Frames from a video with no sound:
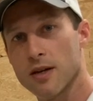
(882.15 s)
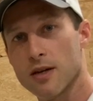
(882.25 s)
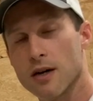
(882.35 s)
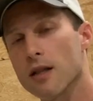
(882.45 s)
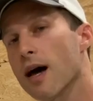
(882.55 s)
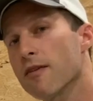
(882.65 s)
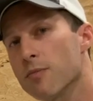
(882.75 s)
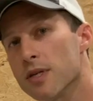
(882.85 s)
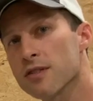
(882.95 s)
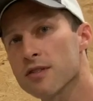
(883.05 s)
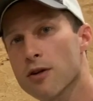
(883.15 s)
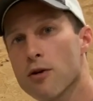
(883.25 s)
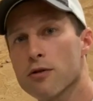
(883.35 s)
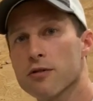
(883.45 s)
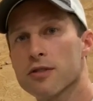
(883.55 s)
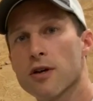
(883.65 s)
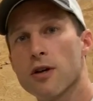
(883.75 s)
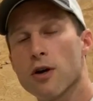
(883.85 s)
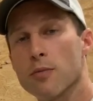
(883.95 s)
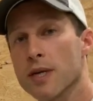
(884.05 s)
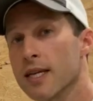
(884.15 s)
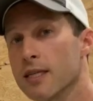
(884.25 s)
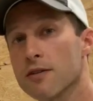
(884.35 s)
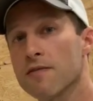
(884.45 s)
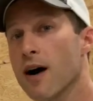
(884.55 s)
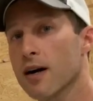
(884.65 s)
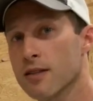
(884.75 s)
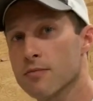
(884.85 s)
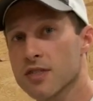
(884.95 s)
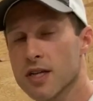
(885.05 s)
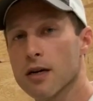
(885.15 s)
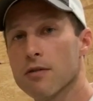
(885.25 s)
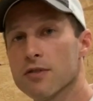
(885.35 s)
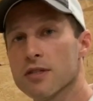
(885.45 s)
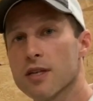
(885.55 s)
A lot of business owners are beginning to fog themselves,